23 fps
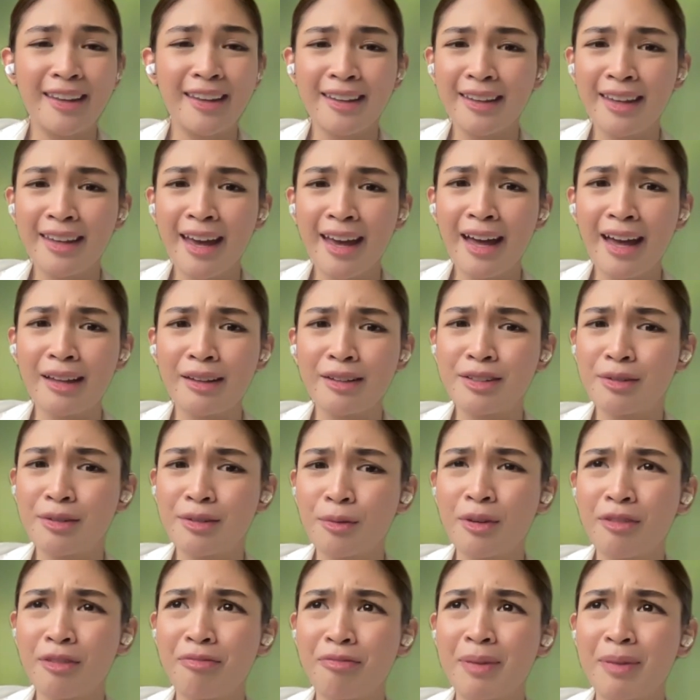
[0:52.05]
yes,
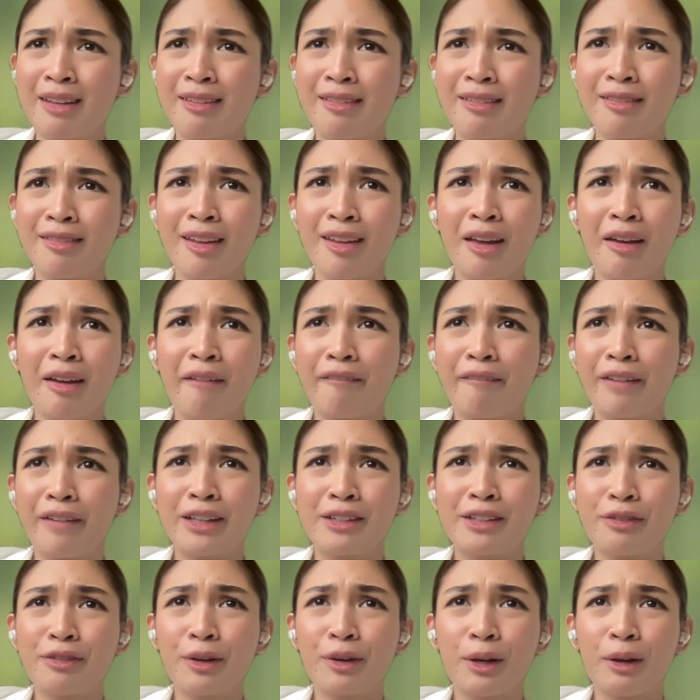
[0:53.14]
we've been
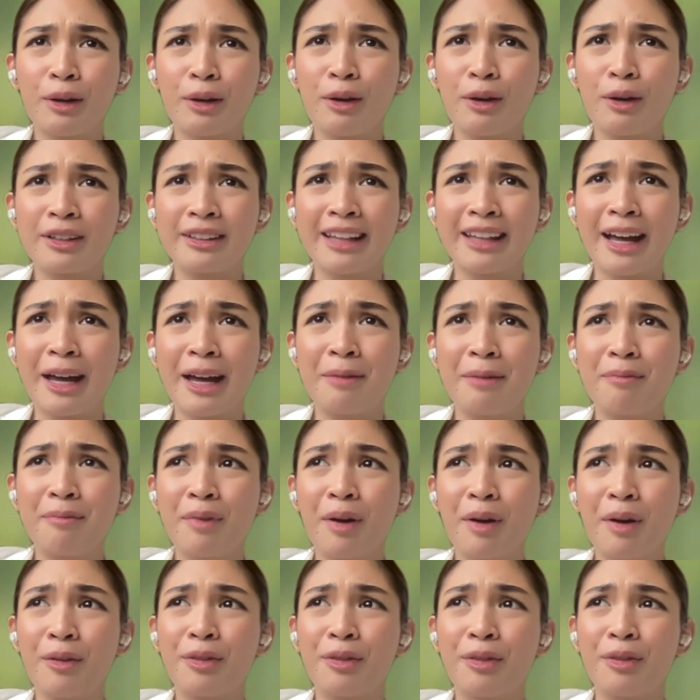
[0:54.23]
friends for a long time,
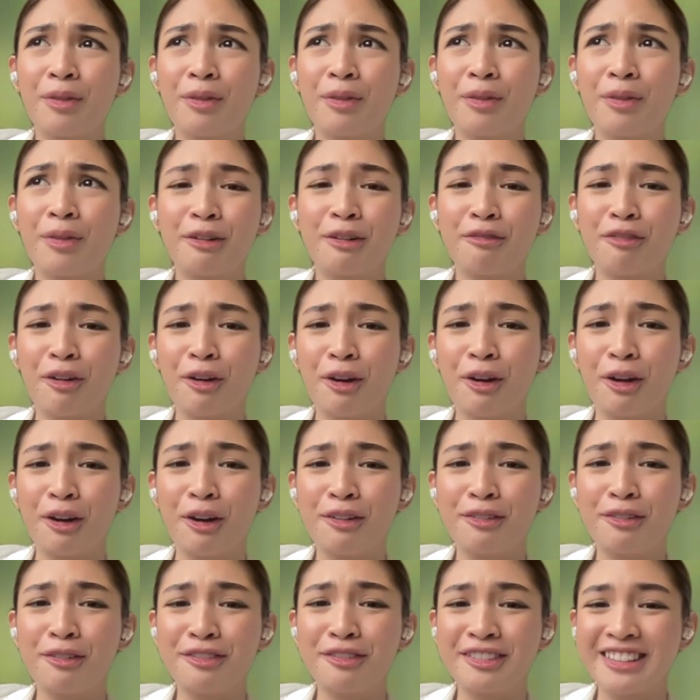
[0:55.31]
although nagkaroon ng
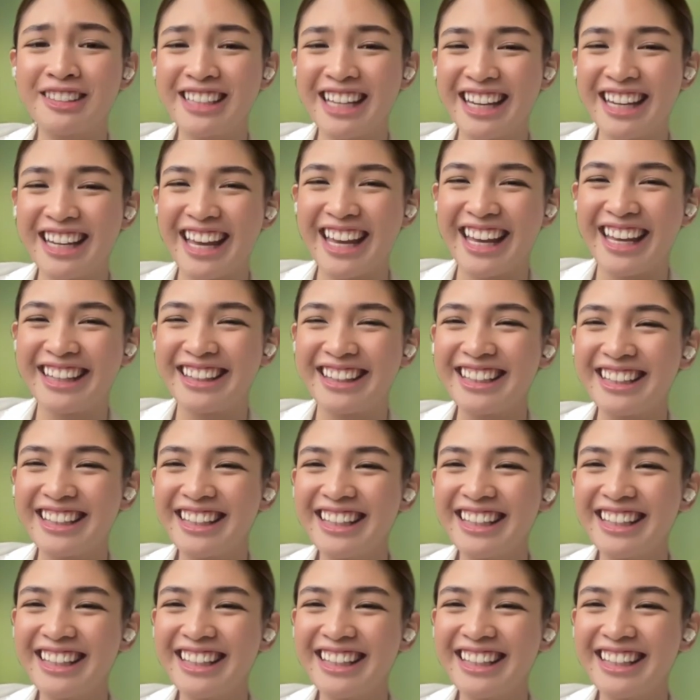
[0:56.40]
follow. Charot!